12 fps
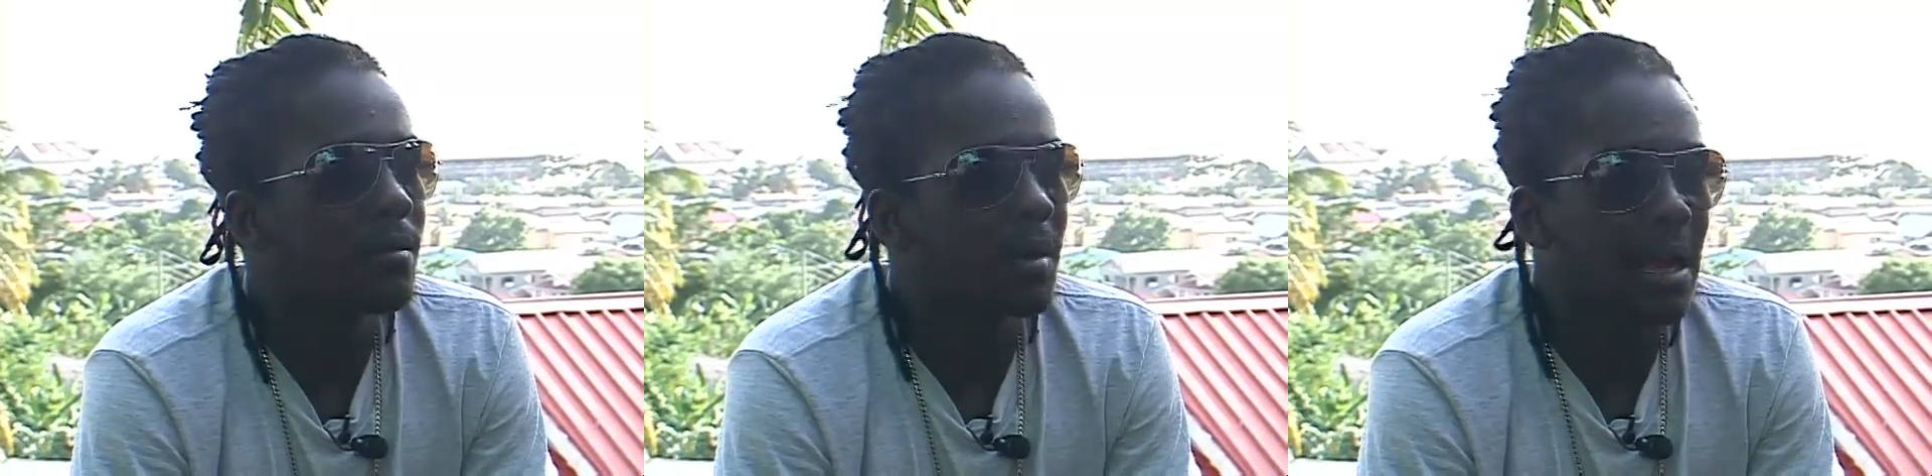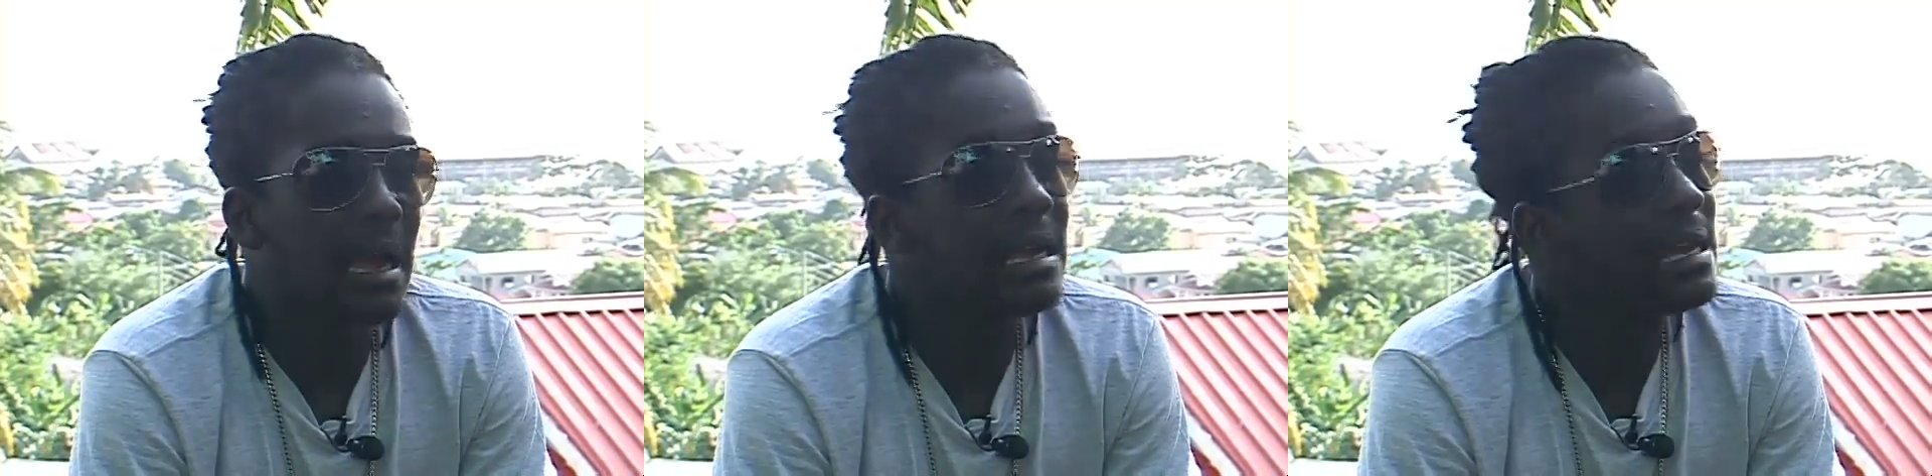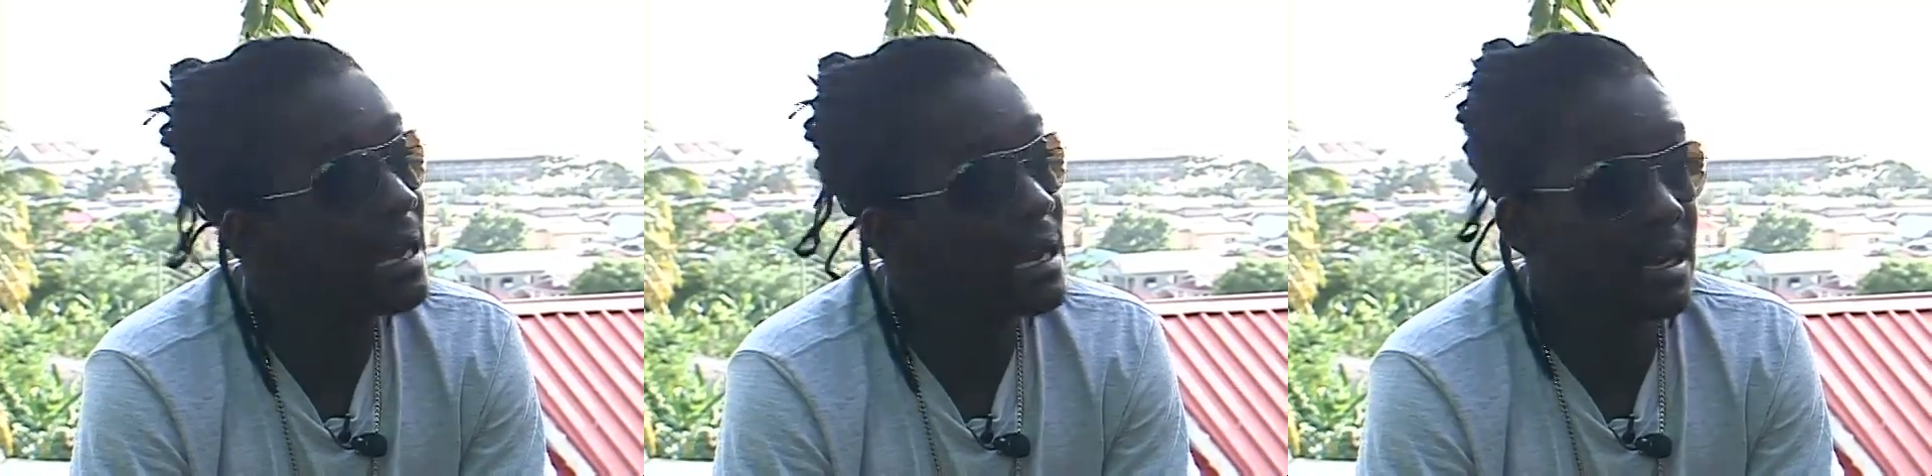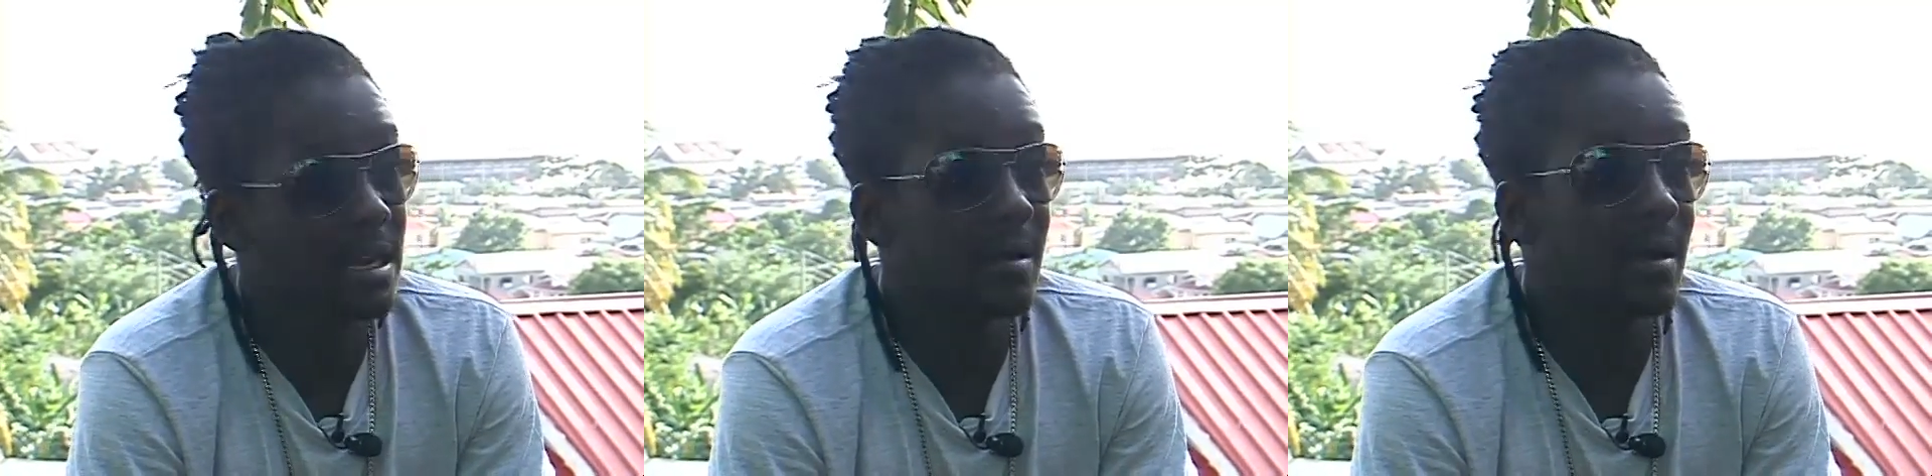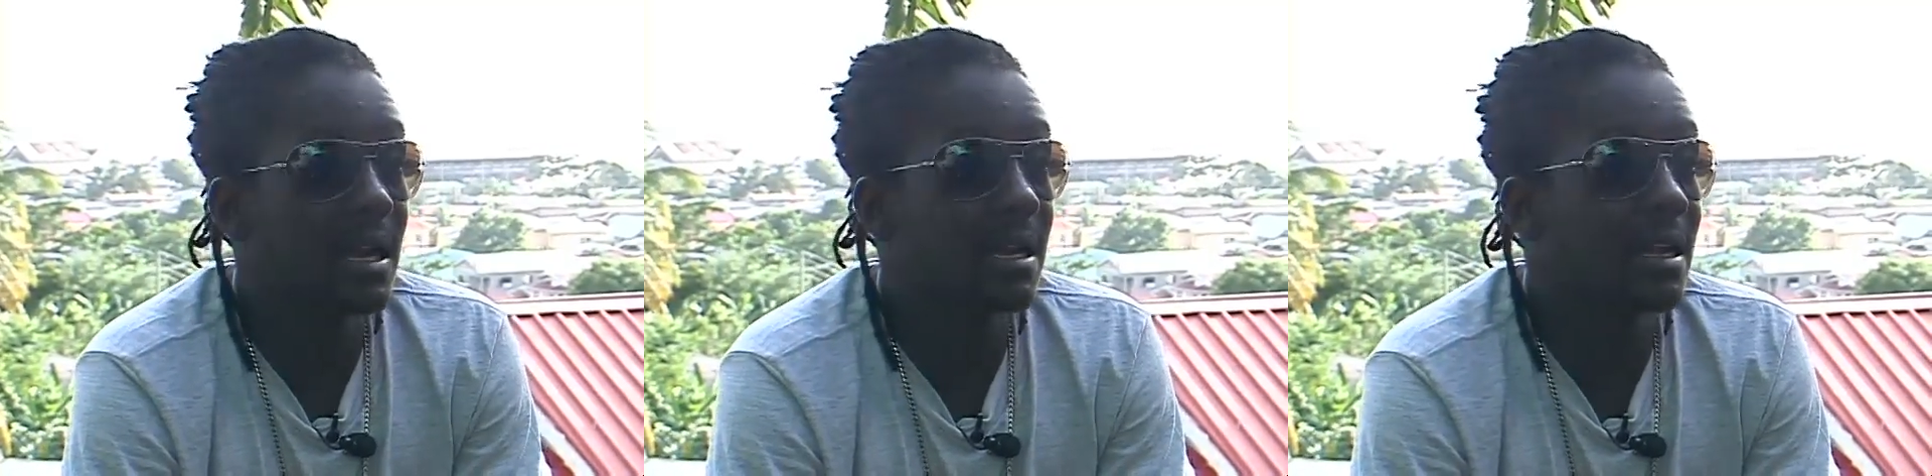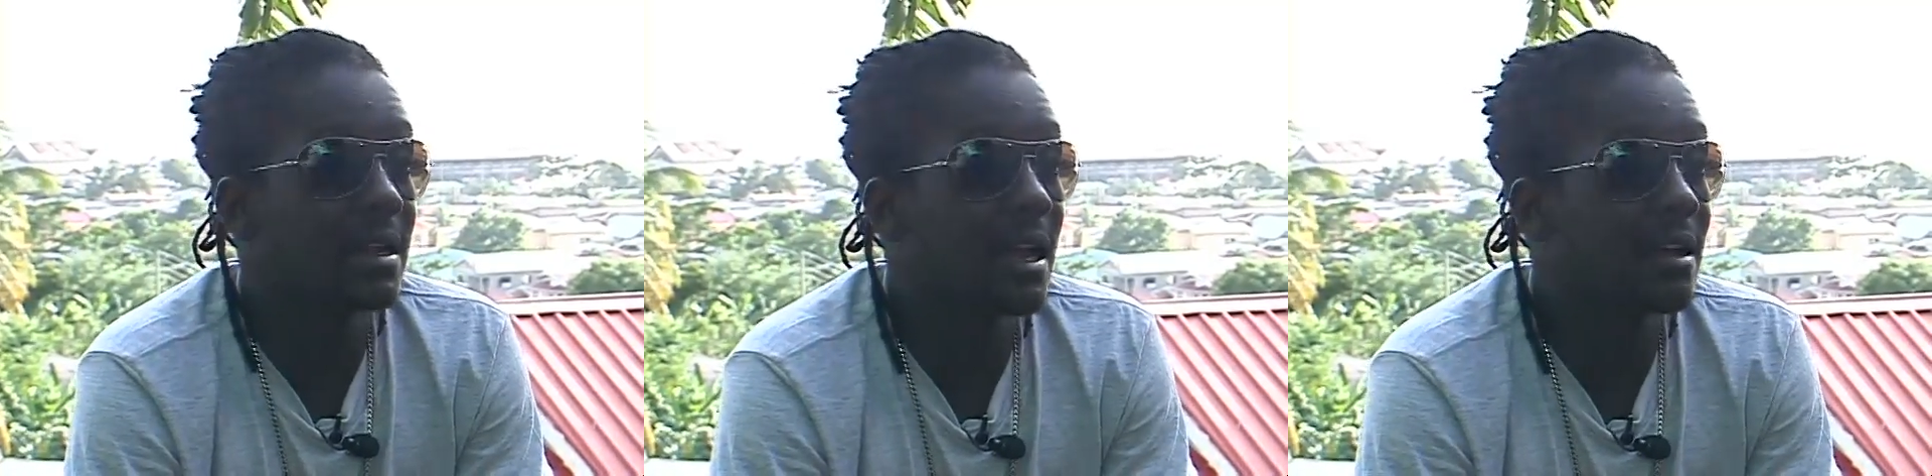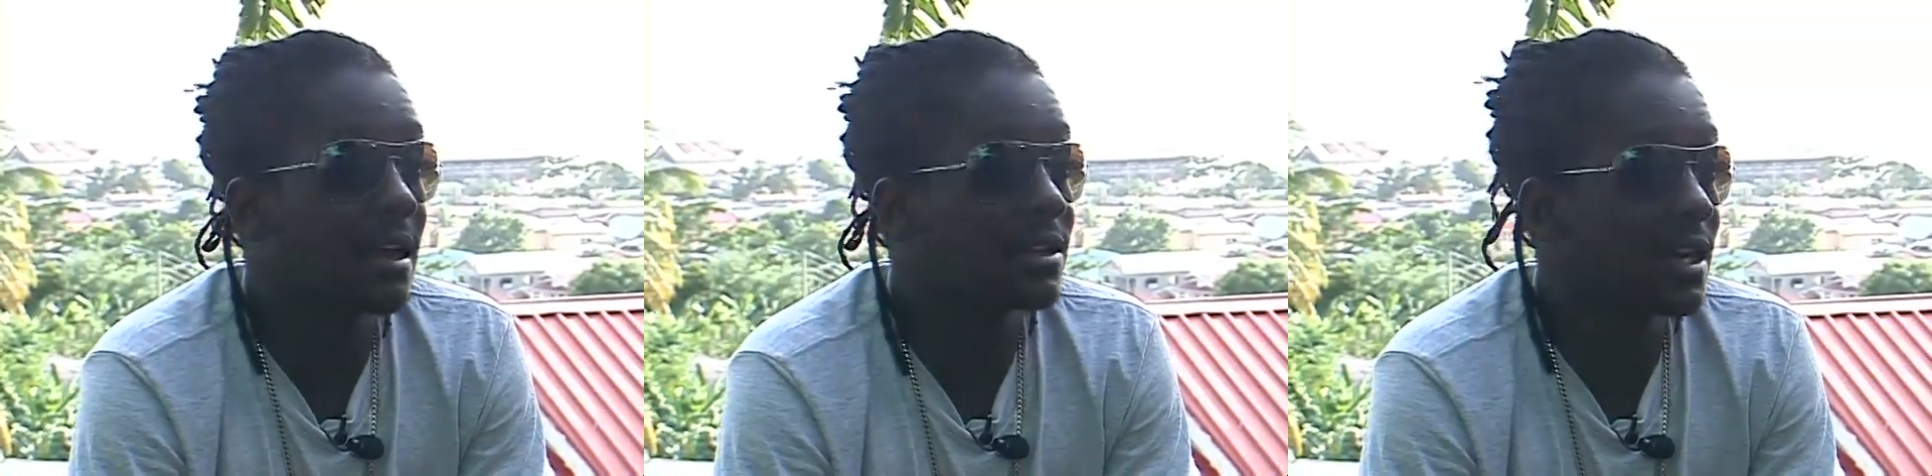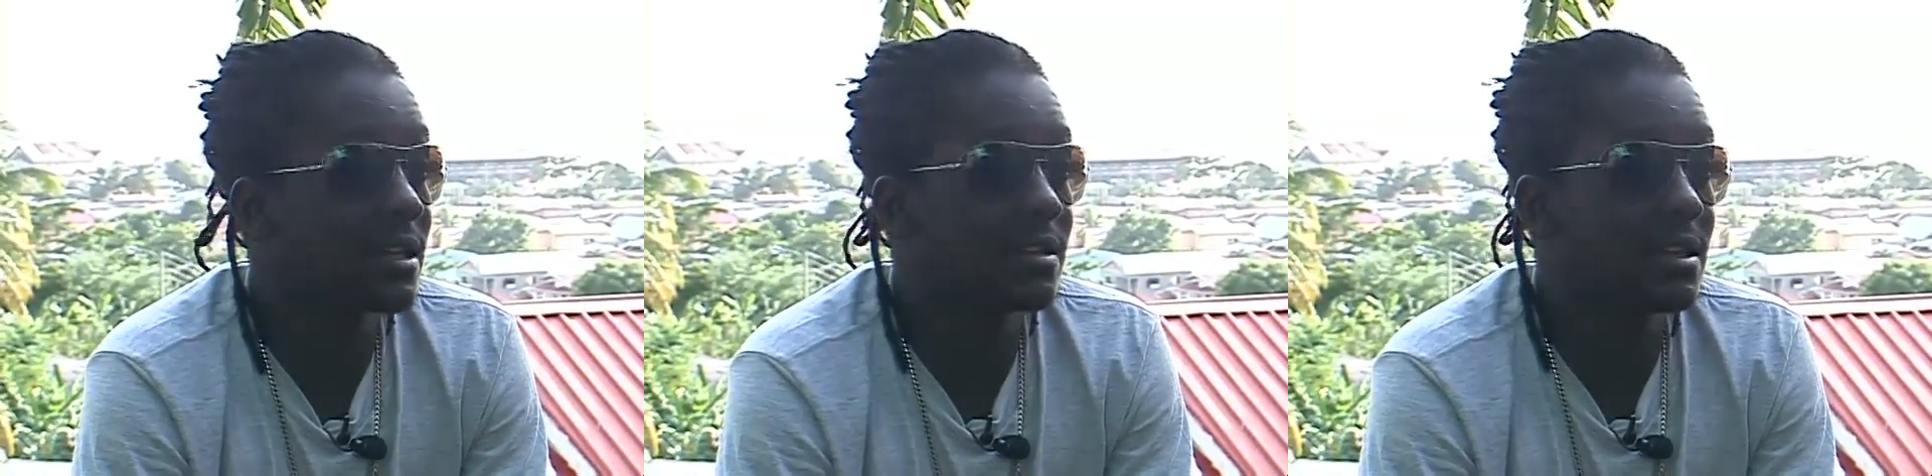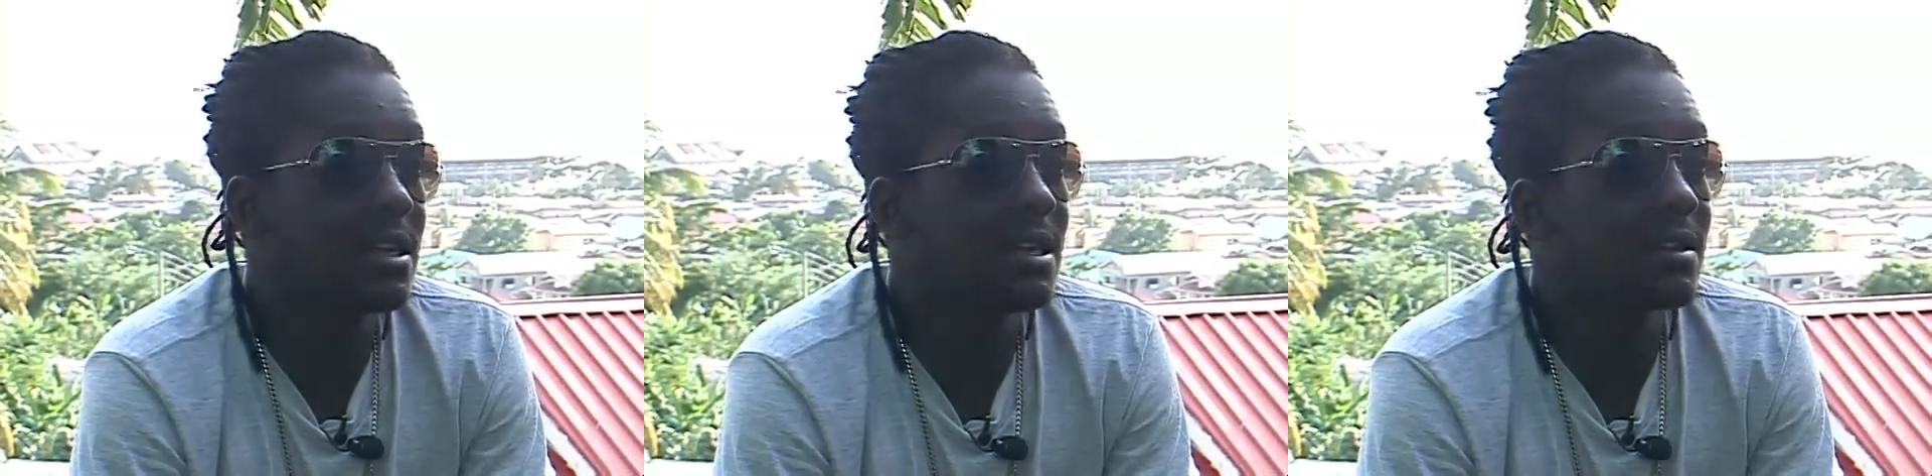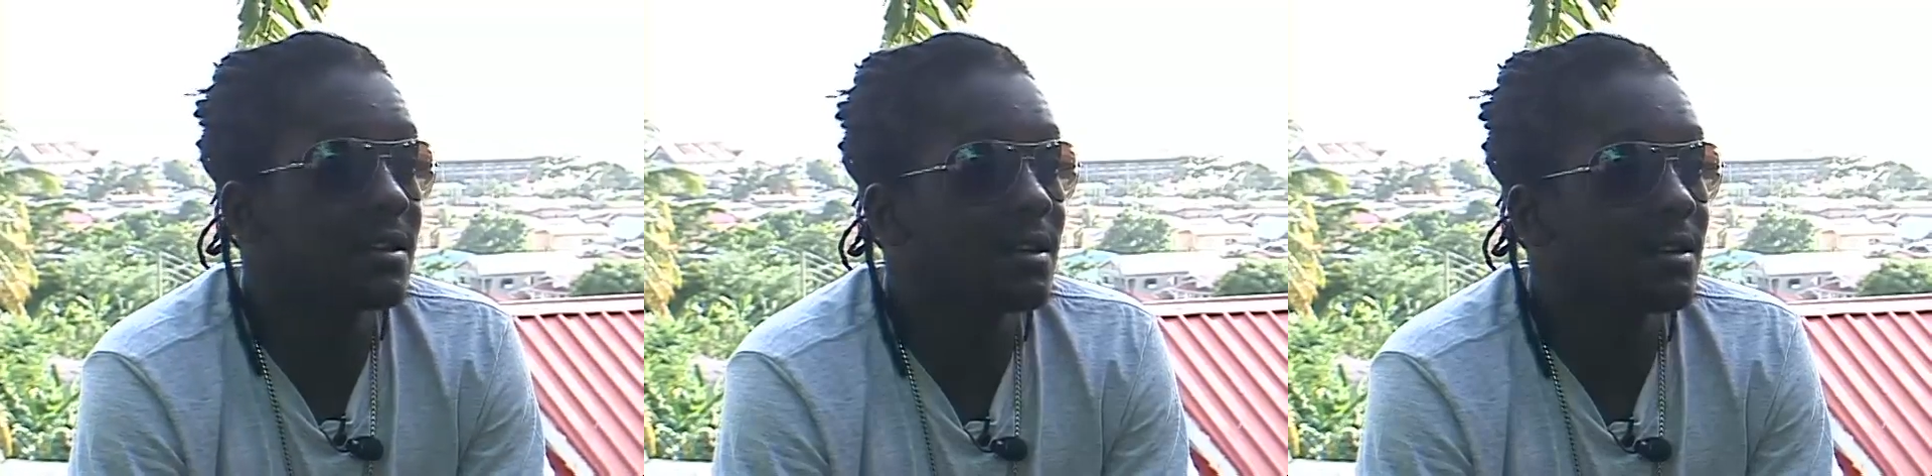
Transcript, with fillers: But I eat anytime I get a, time, a chance to eat.